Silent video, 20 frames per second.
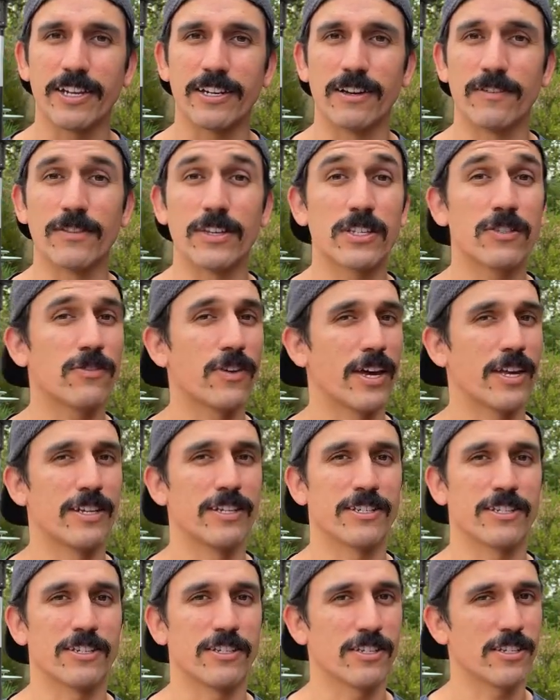of this van
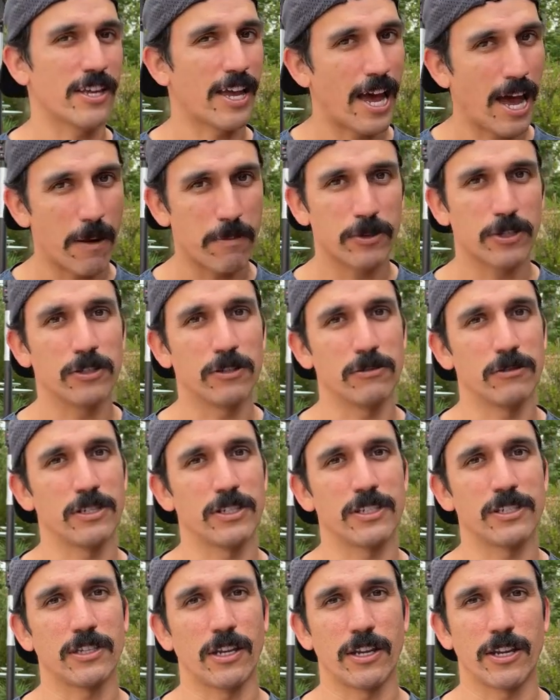is just absolutely
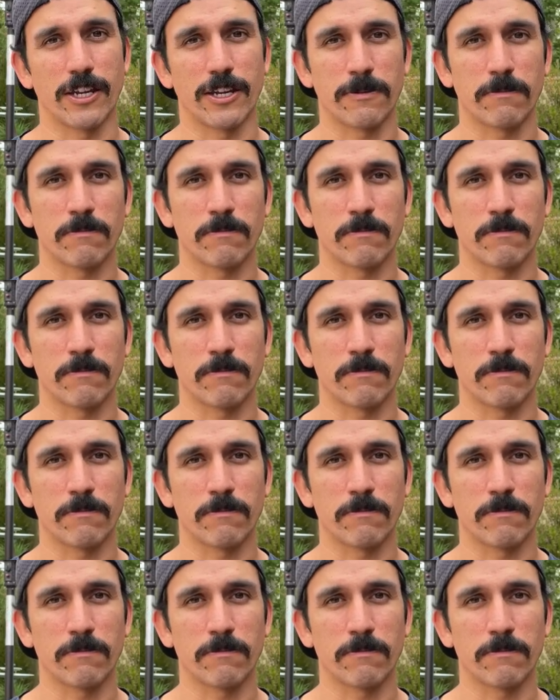stunning.